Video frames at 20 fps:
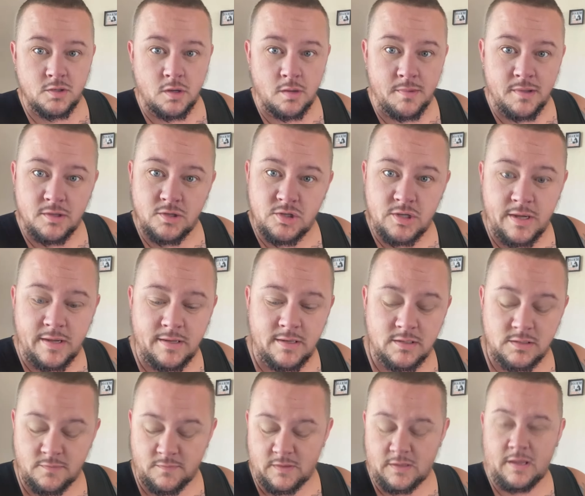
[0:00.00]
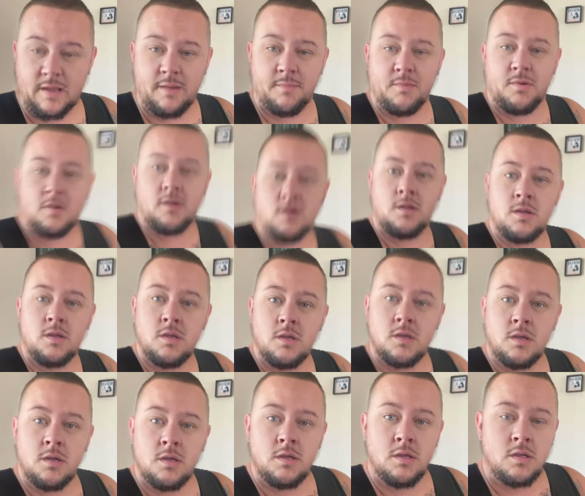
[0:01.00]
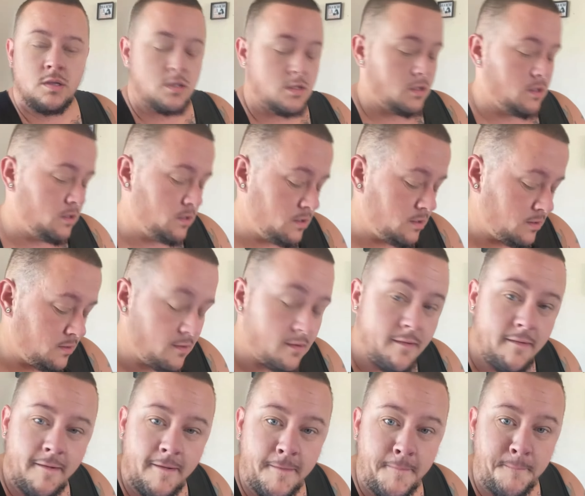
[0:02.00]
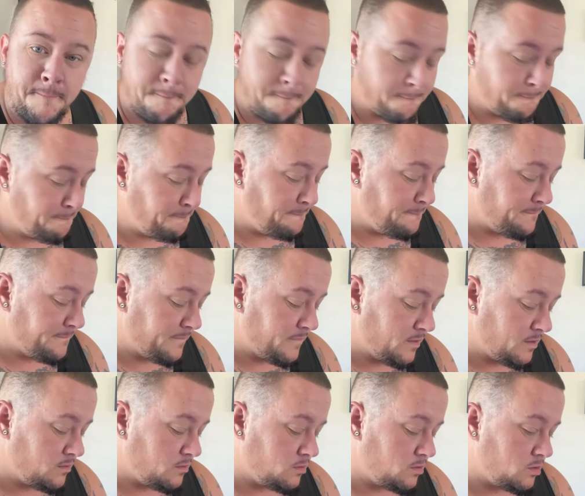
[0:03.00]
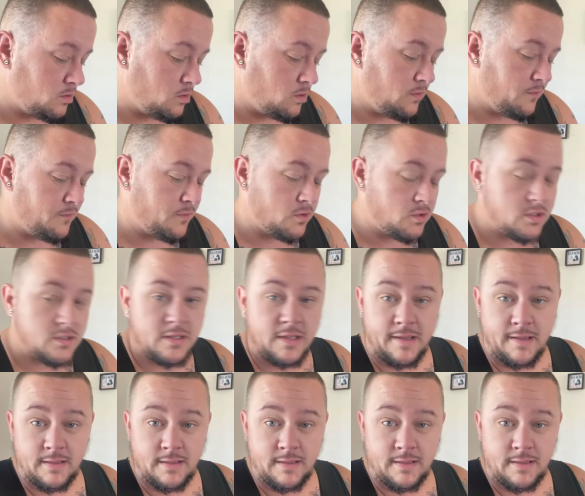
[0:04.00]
about the shakiness of the camera. Alright. So the first thing